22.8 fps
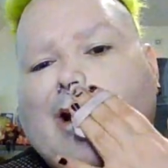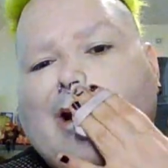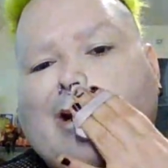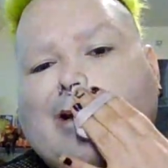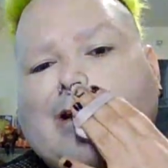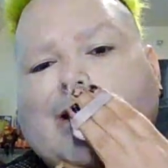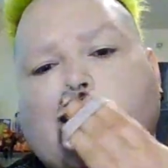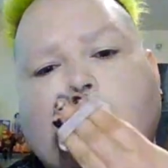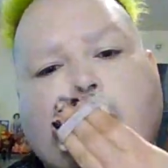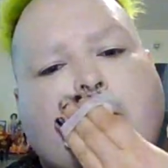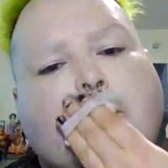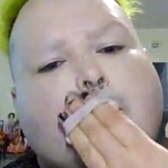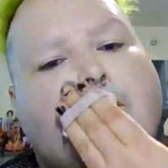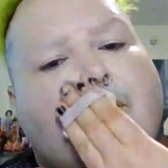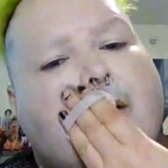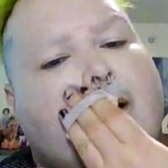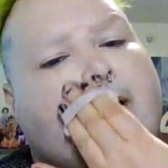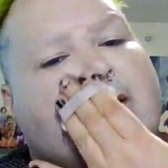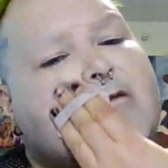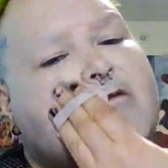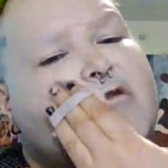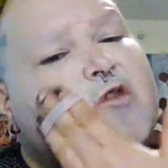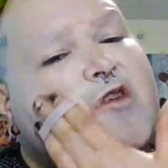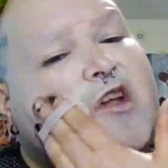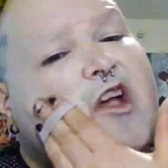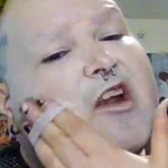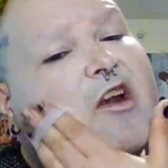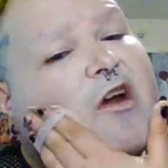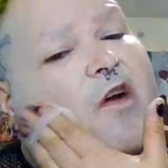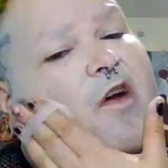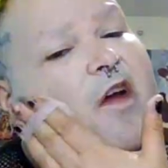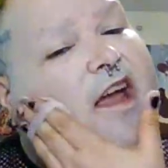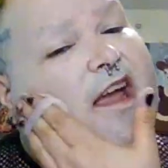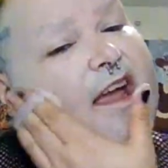So either way, she'll get
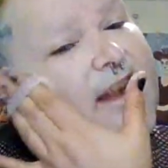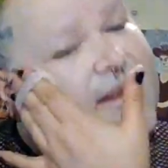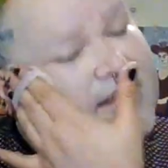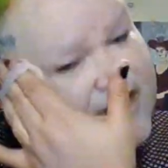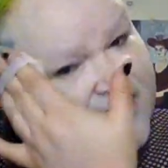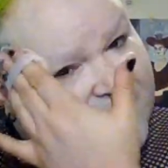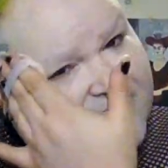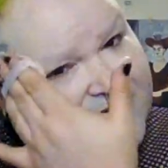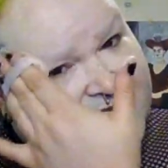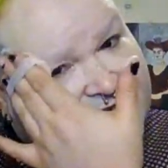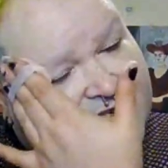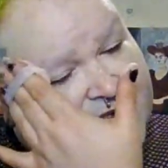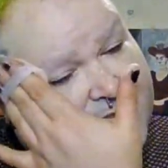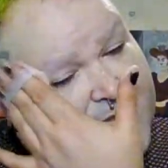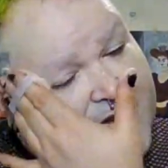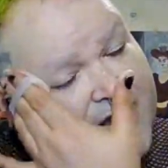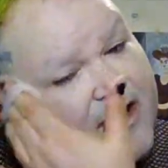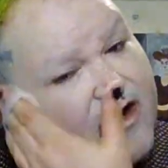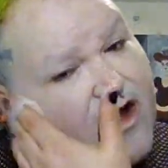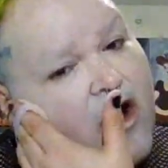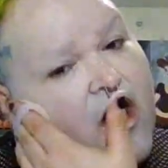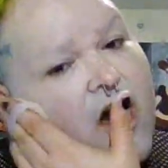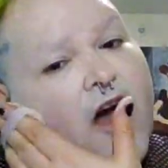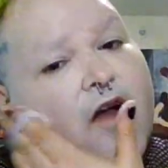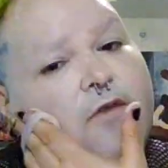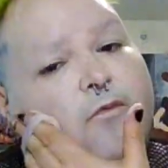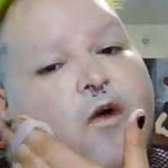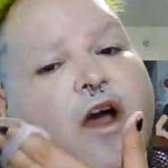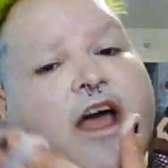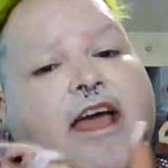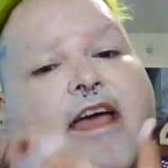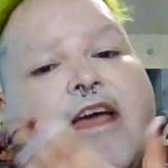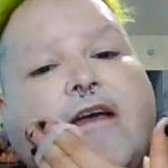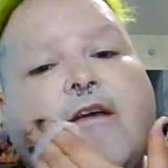her answer. It would just be an odd
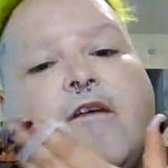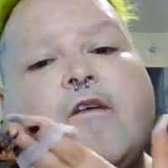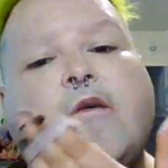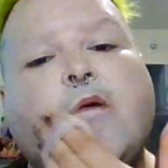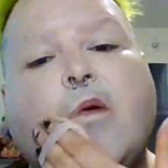way.